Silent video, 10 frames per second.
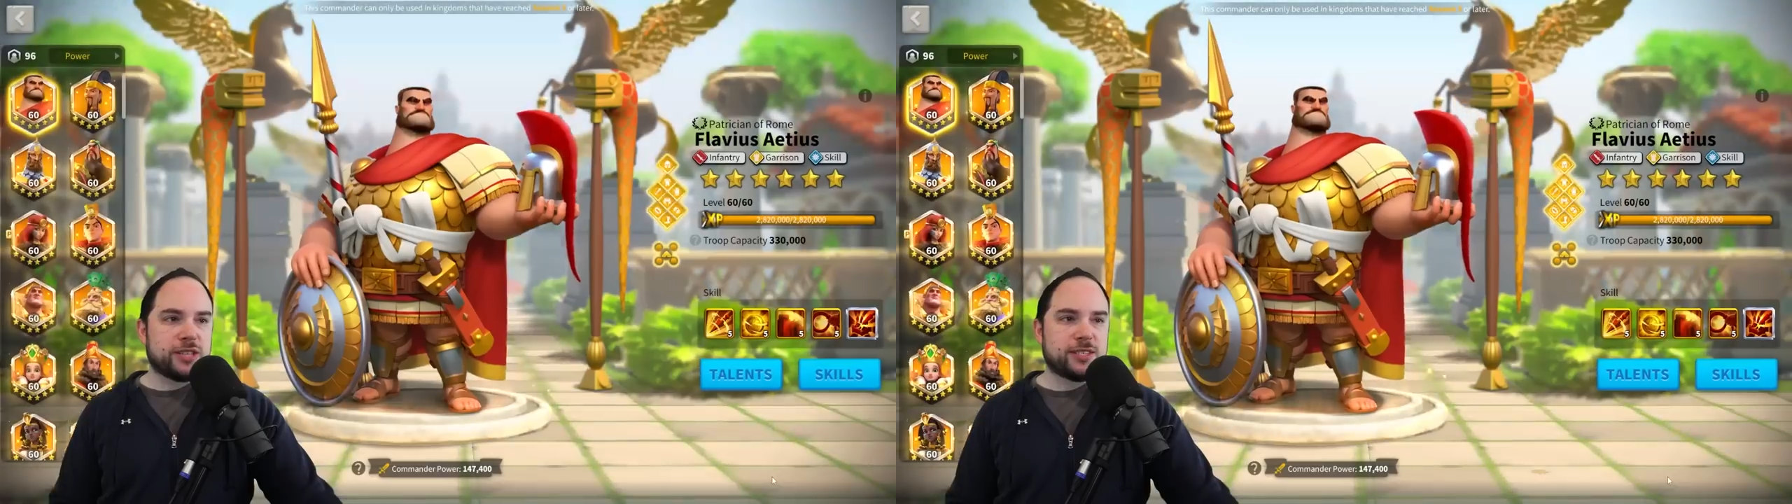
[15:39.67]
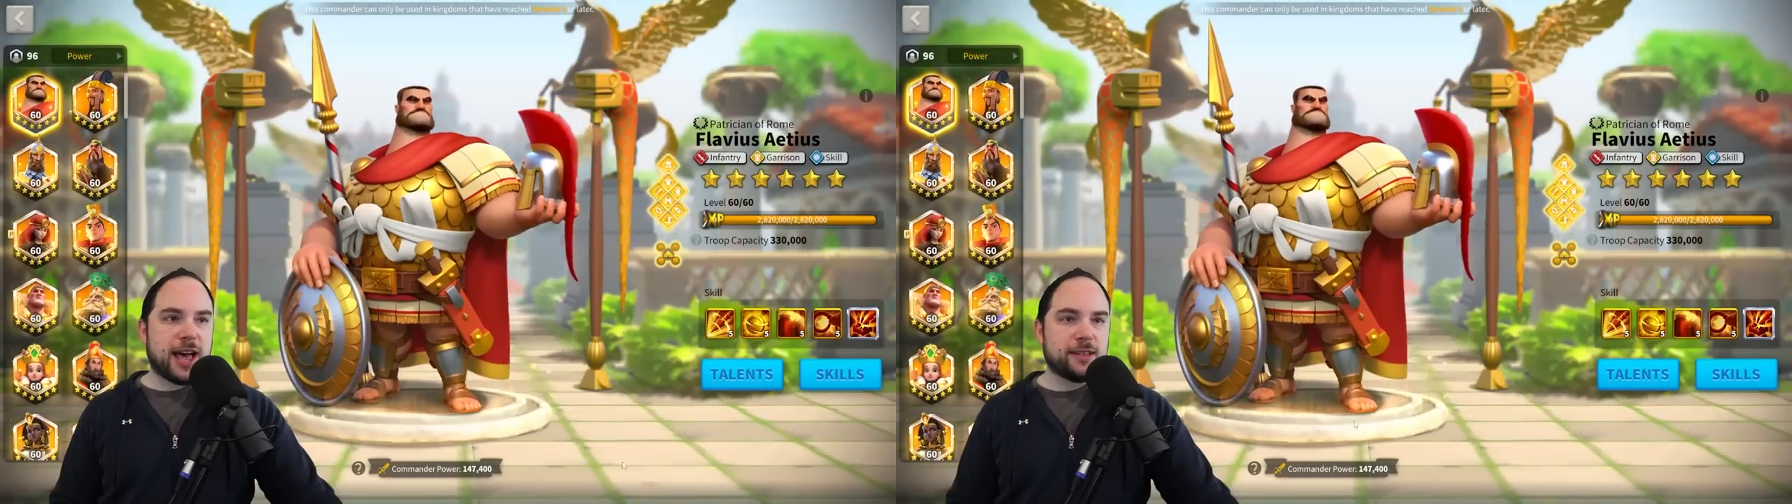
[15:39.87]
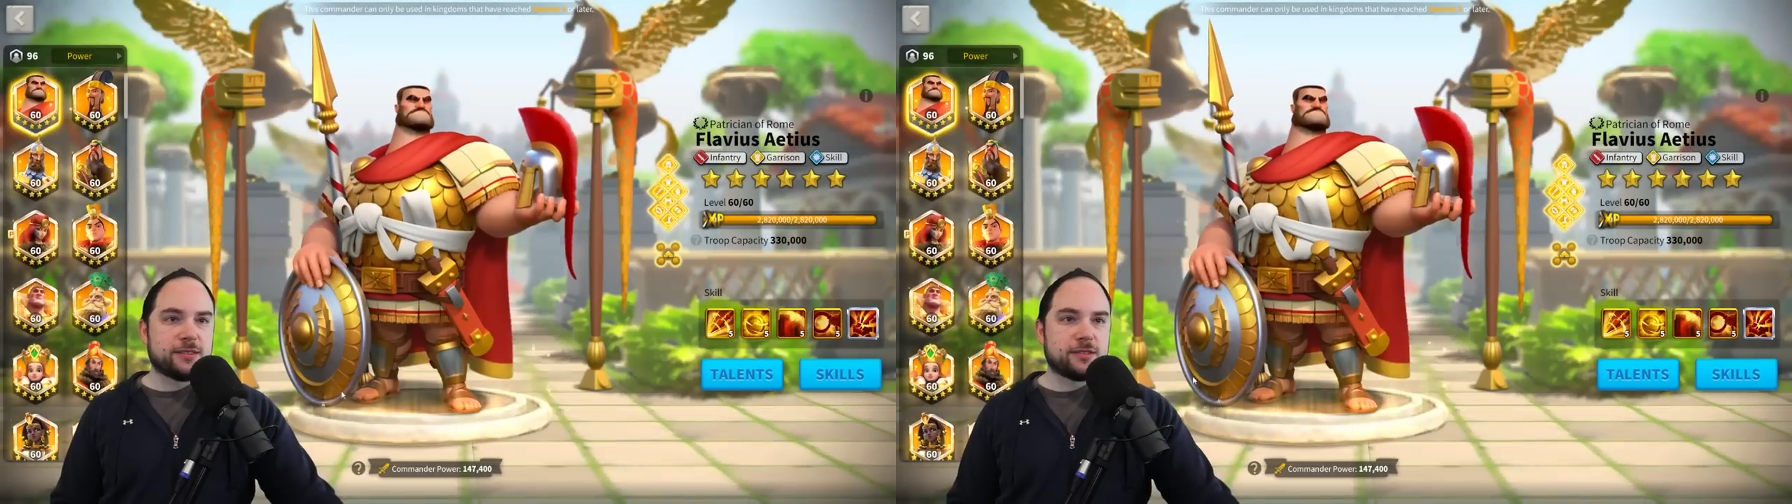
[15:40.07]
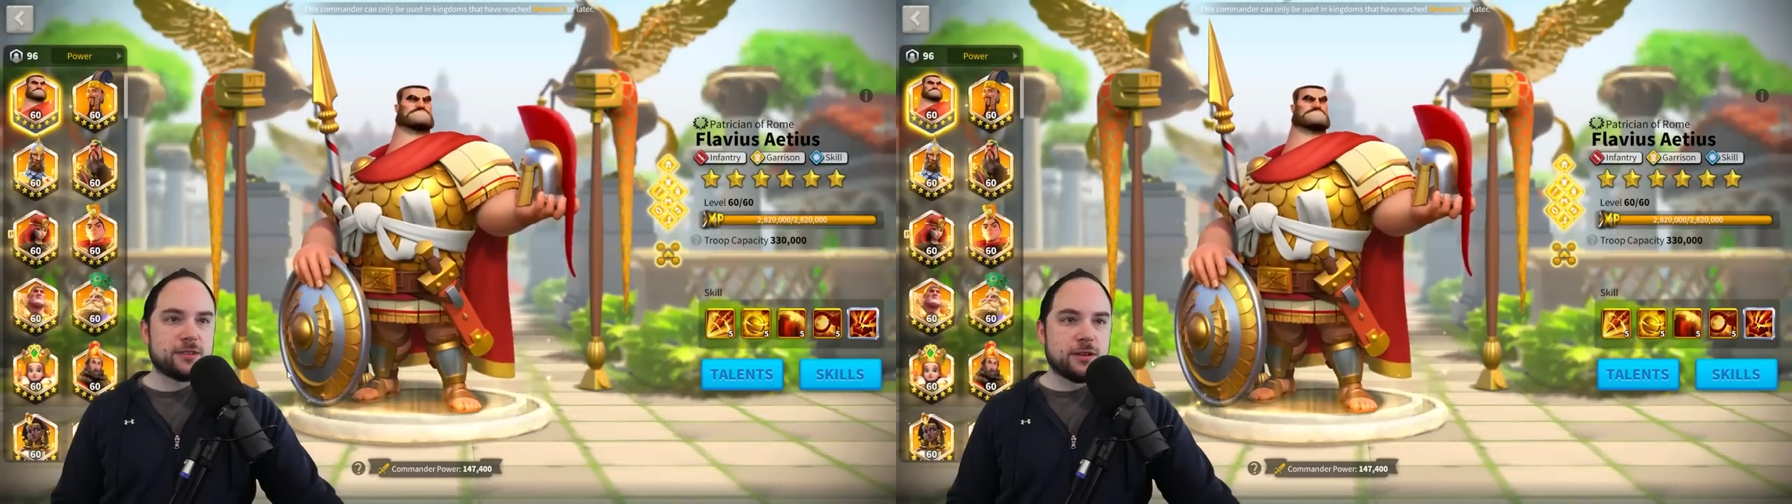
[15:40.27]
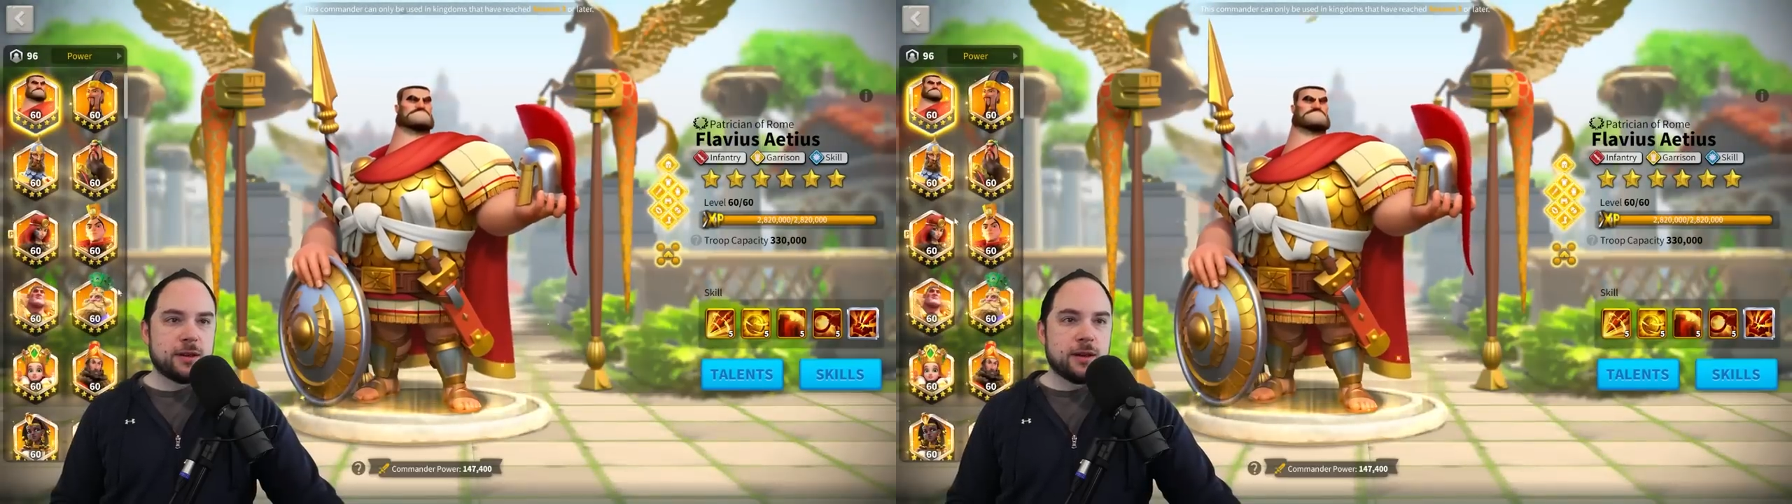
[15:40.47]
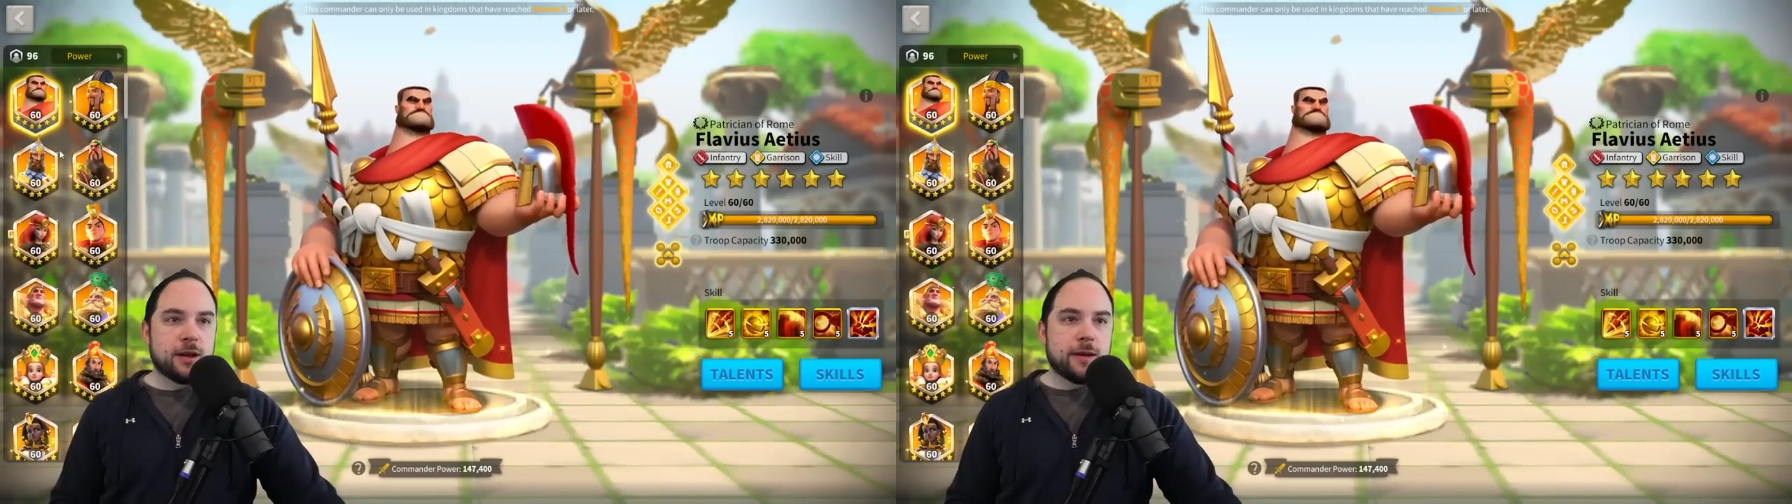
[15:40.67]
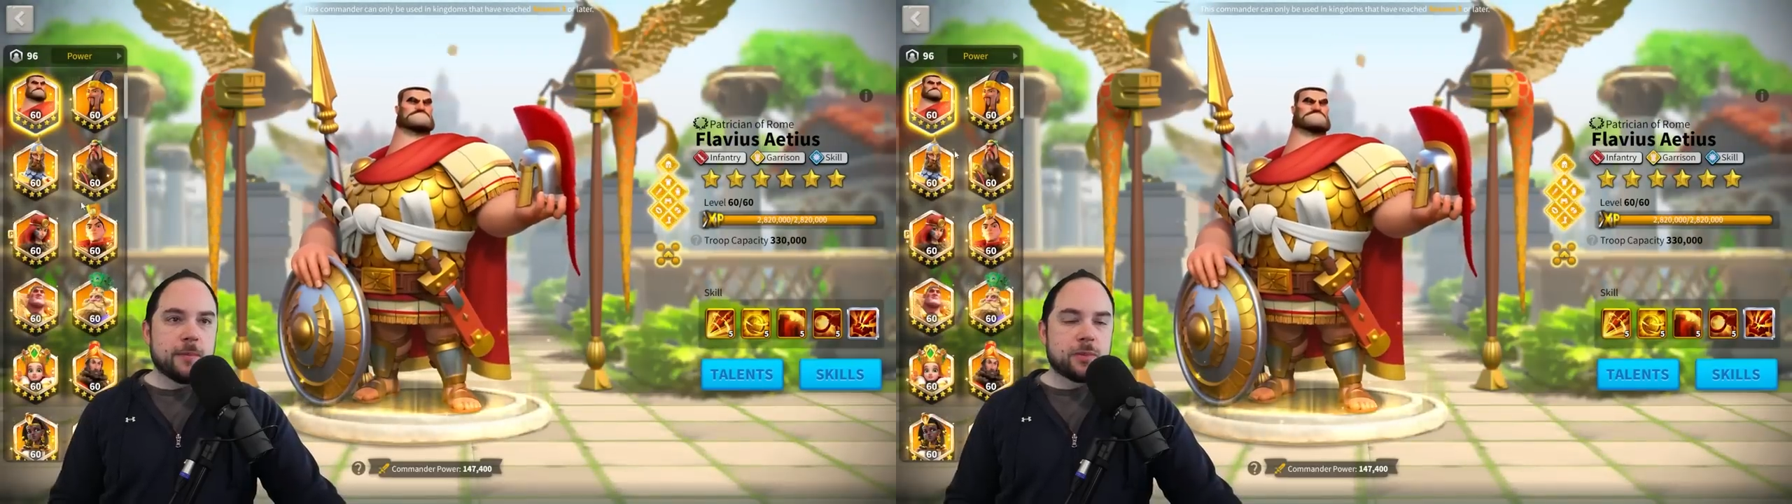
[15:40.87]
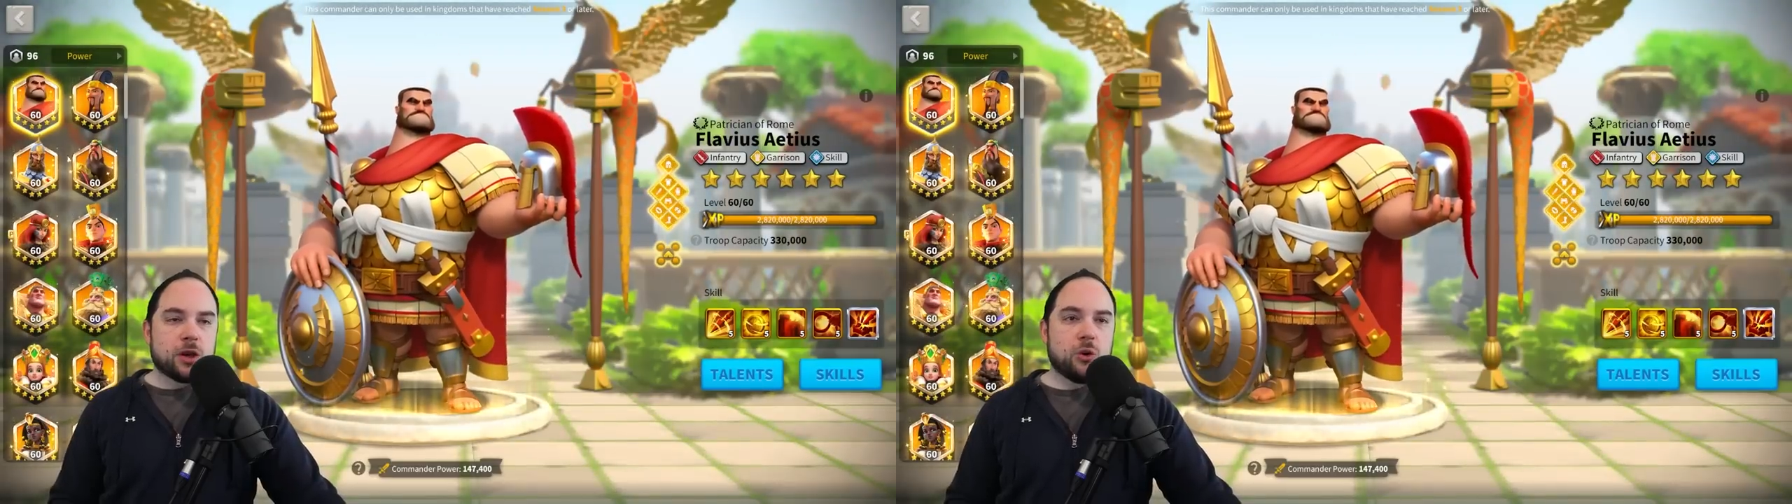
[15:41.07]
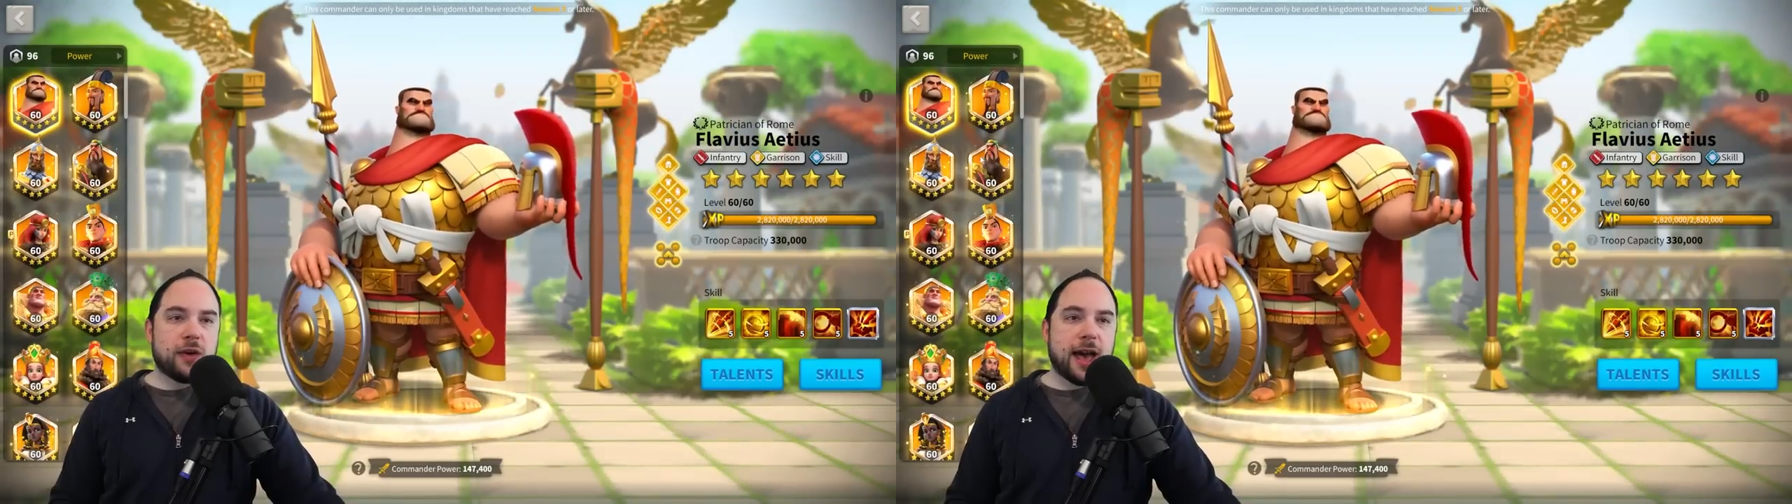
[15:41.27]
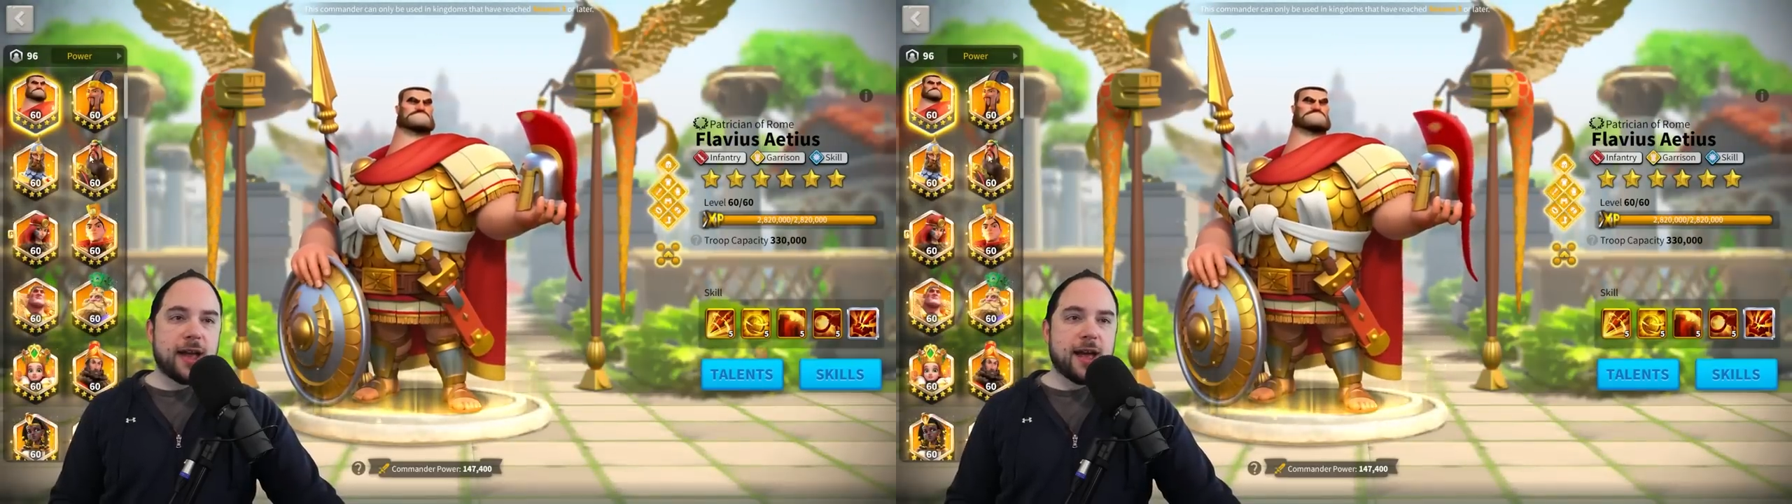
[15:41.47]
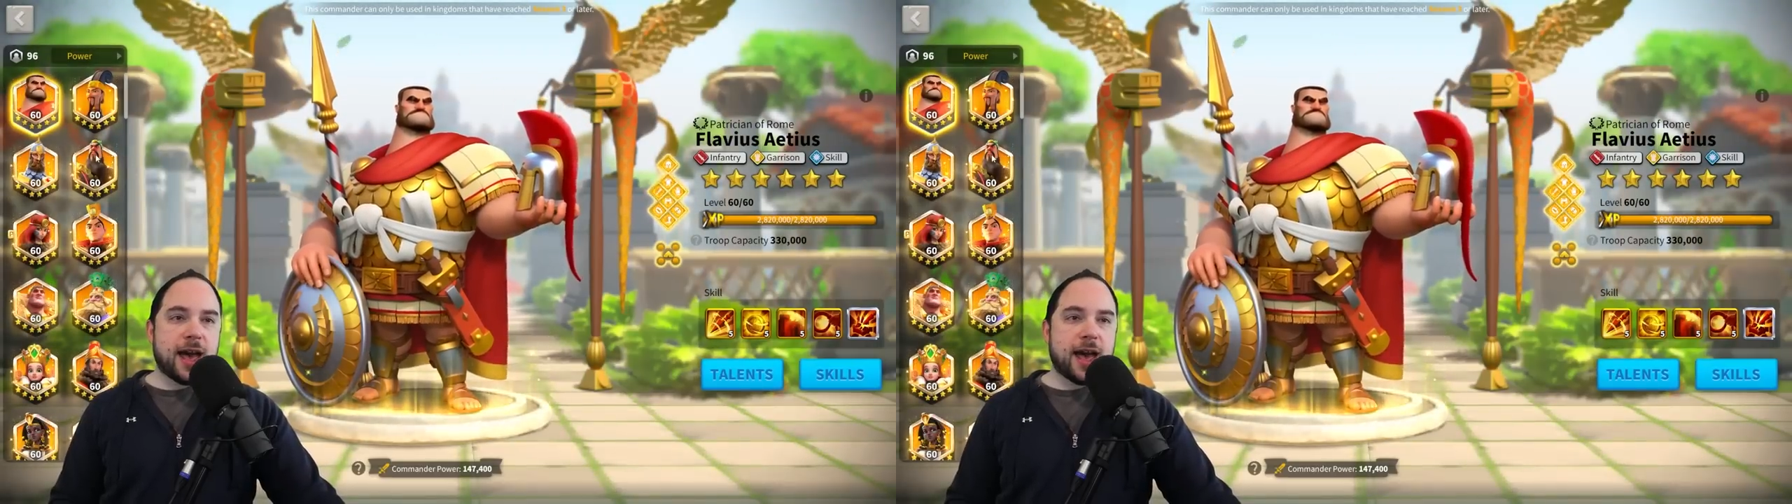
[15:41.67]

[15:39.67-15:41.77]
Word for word: sets, okay,